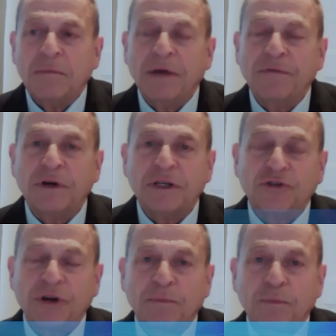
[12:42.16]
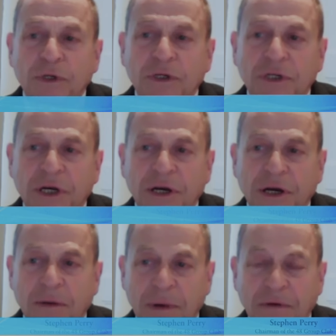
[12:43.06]
My first trip was
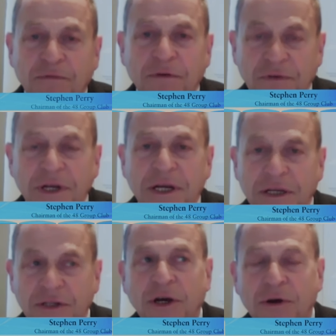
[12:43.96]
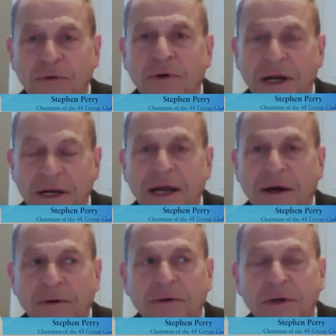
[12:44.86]
about 50 years ago right
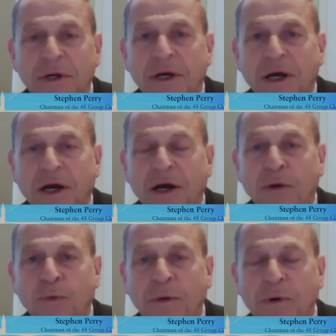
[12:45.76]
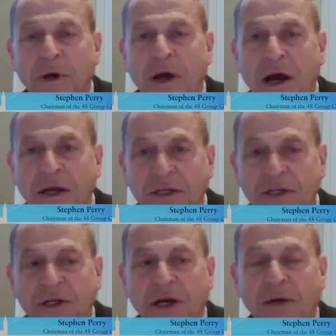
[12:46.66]
now. We were
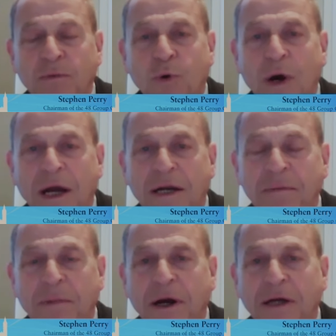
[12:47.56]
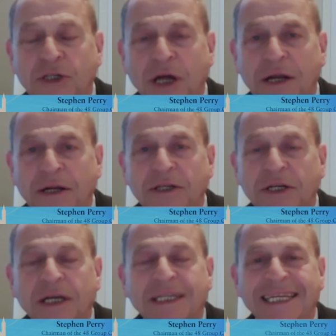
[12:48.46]
asked quietly by China
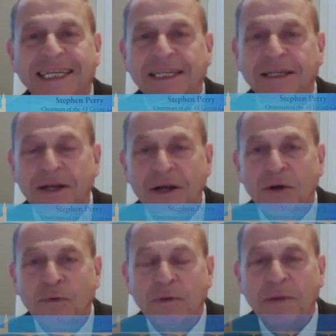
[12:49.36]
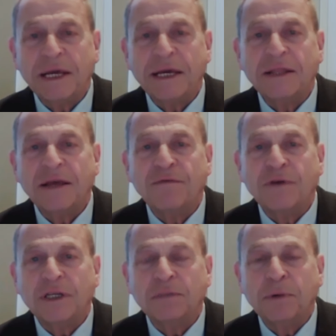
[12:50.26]
to assist with making their
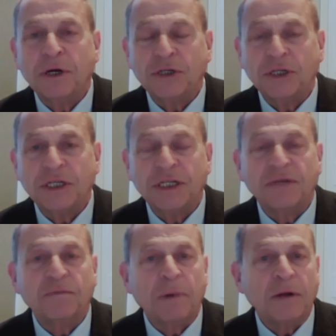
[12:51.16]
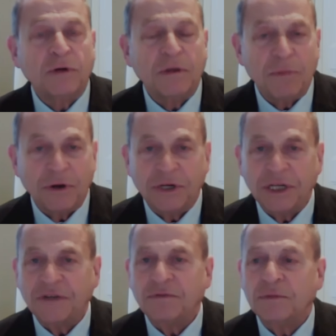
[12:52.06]
first purchases of bulk
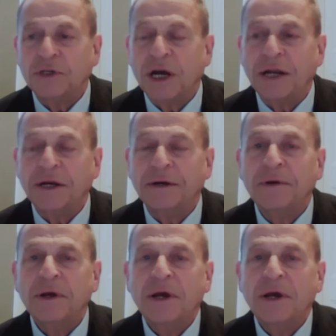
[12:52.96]
commodities from China.